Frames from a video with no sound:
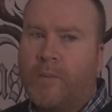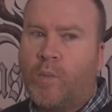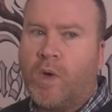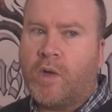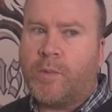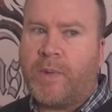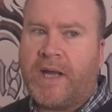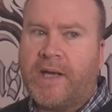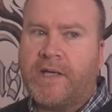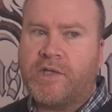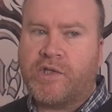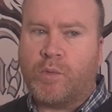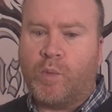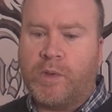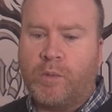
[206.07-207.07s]
Well, the plan
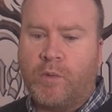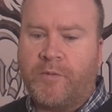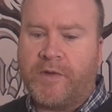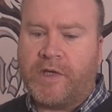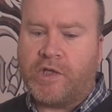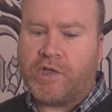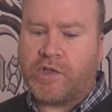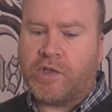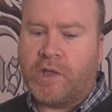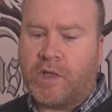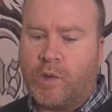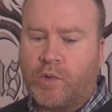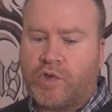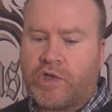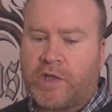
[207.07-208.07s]
is that we will finish the
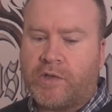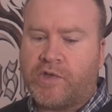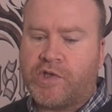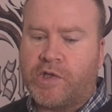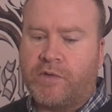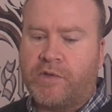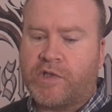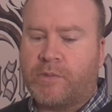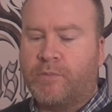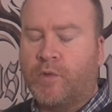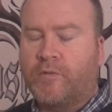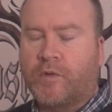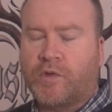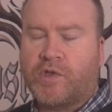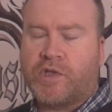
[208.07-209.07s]
Lords of Shadow series and
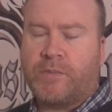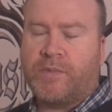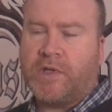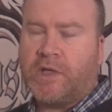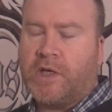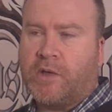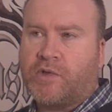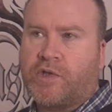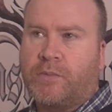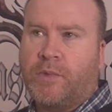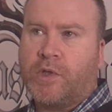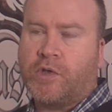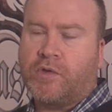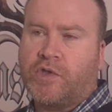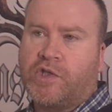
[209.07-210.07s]
move on to something else. So
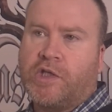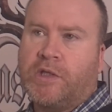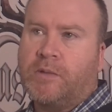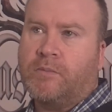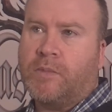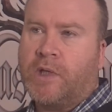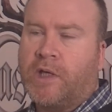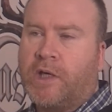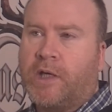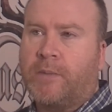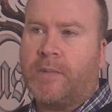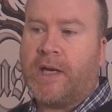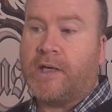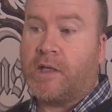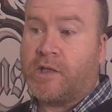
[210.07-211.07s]
Mercury Steam
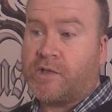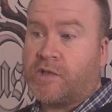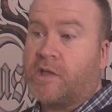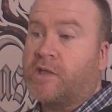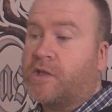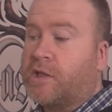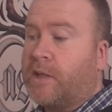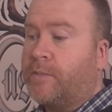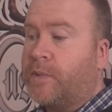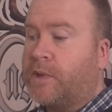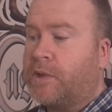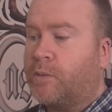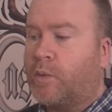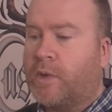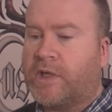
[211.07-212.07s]
and us as a
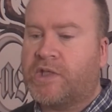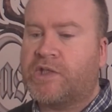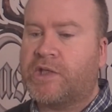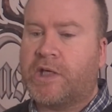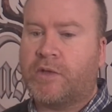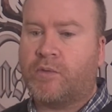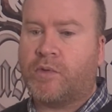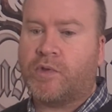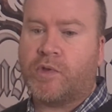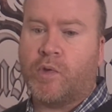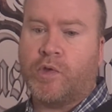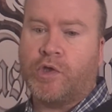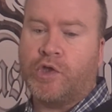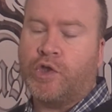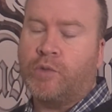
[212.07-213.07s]
company, we're working together
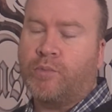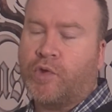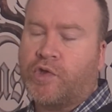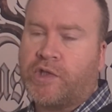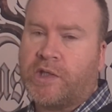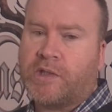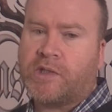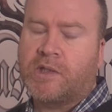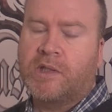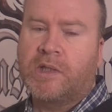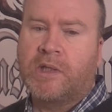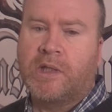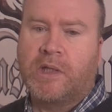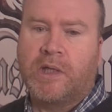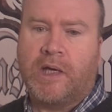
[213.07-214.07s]
on a new project.
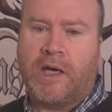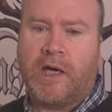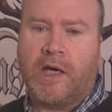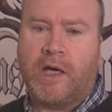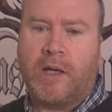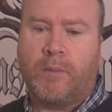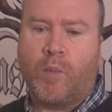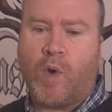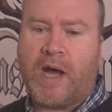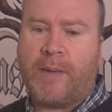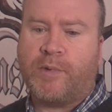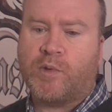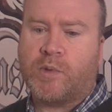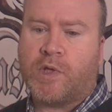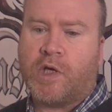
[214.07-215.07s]
What
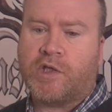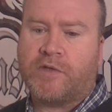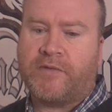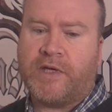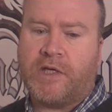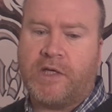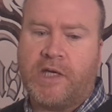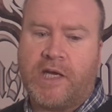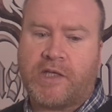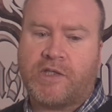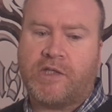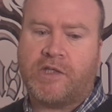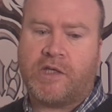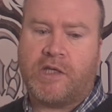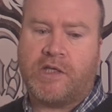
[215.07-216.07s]
happens with Castlevania
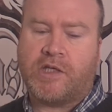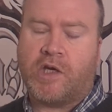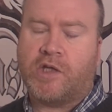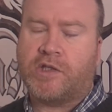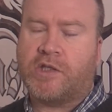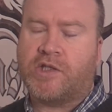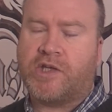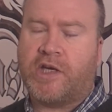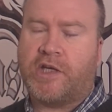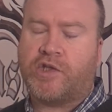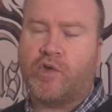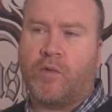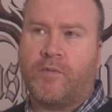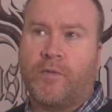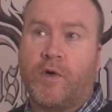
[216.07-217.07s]
next it's hard to say.
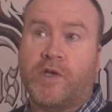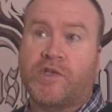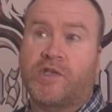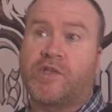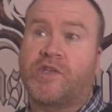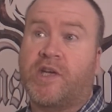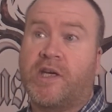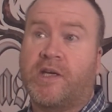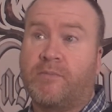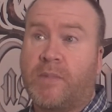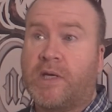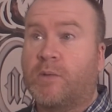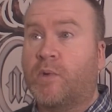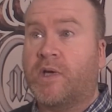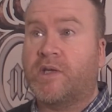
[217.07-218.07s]
It's not for us to say in
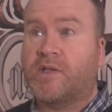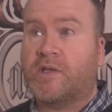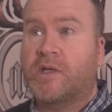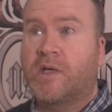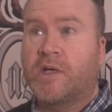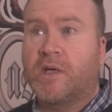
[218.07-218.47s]
many ways.